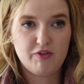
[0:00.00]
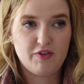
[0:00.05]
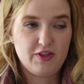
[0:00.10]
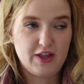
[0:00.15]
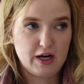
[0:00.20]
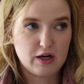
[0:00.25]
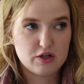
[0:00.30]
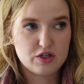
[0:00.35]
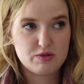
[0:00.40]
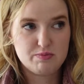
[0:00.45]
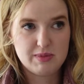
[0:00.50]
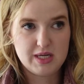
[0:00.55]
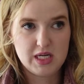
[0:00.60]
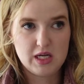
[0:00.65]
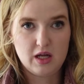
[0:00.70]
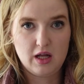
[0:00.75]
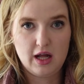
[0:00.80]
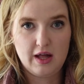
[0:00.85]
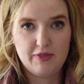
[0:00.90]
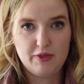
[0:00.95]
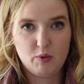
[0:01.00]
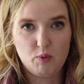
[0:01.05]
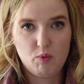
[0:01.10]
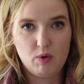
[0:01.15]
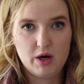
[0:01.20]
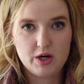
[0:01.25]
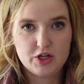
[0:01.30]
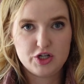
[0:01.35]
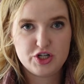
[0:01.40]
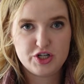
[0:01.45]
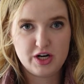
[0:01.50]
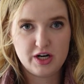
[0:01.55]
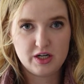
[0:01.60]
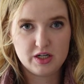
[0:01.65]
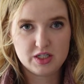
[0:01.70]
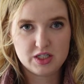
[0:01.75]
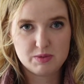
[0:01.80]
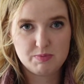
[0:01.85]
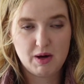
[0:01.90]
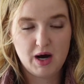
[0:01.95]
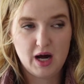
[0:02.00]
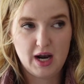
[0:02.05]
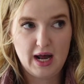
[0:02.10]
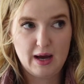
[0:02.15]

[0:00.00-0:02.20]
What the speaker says: There's me and the one shaded spot.